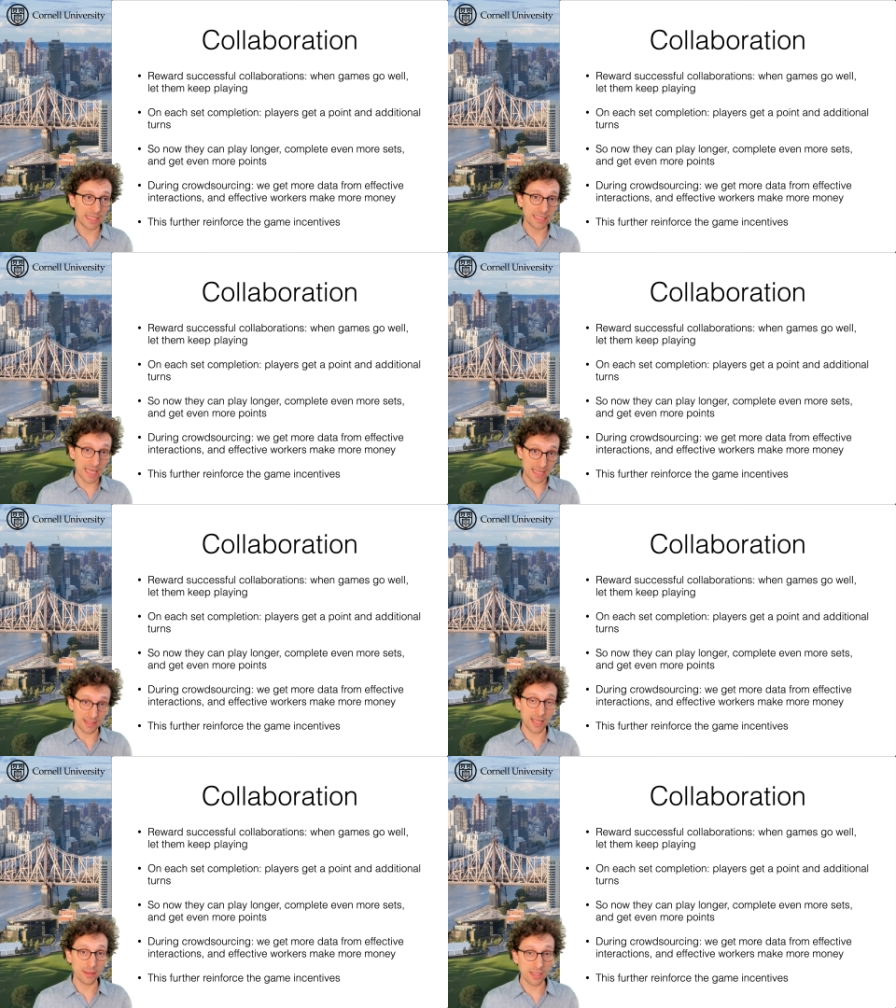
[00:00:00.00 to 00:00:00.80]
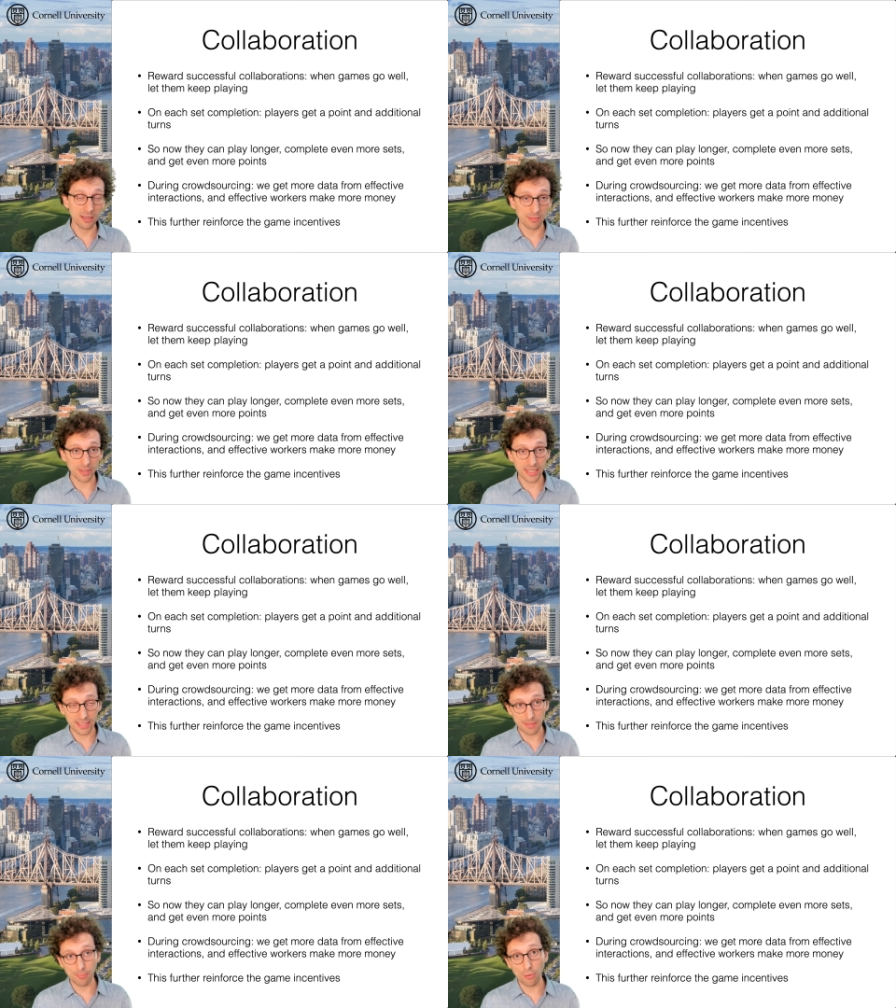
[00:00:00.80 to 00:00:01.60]
get
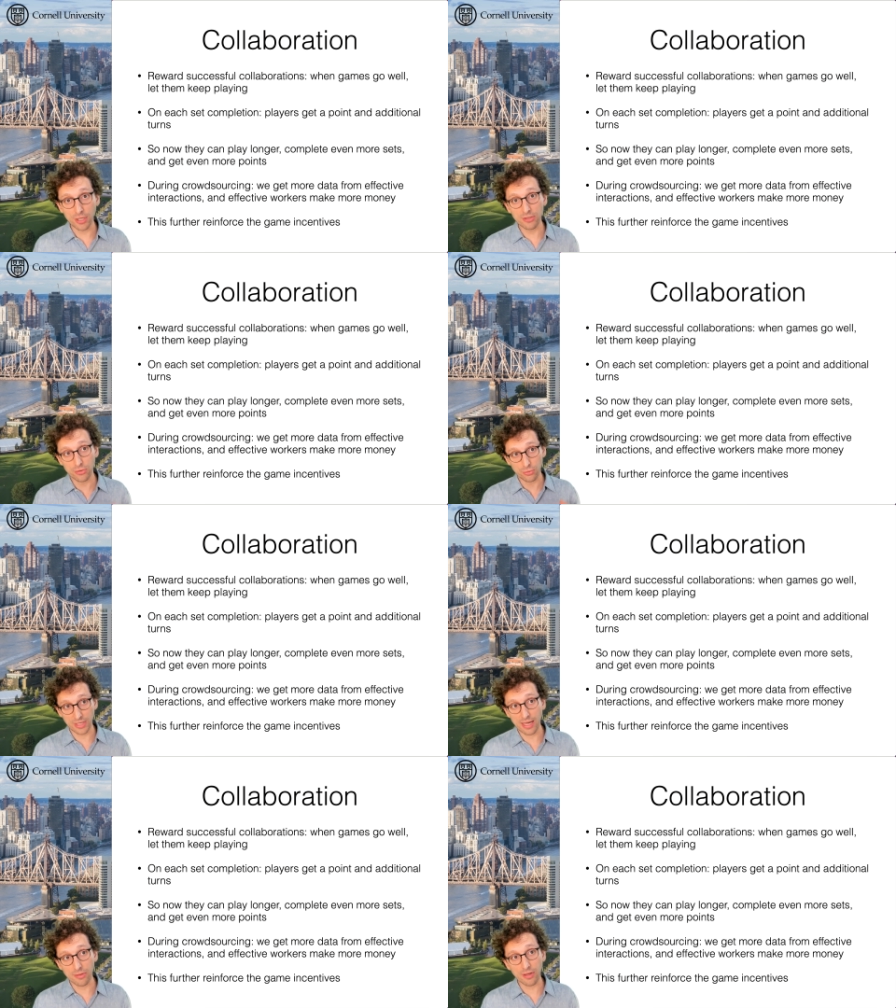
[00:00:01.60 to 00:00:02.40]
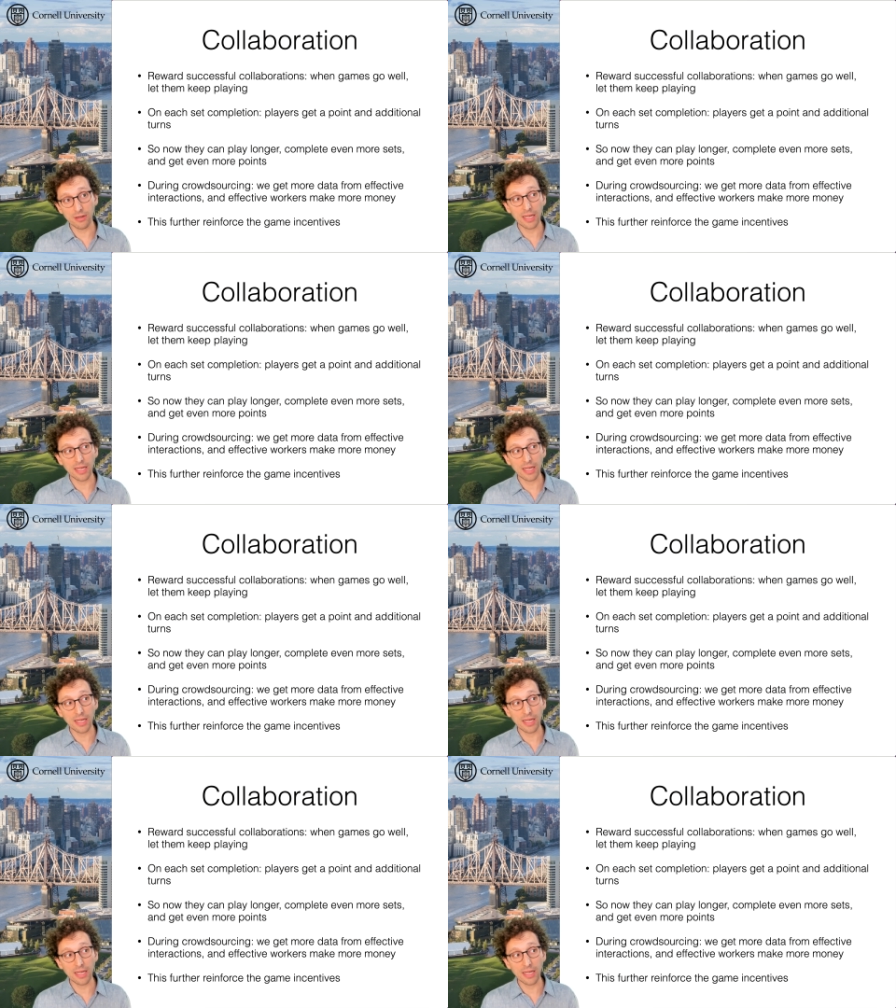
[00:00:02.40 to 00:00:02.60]
a point together,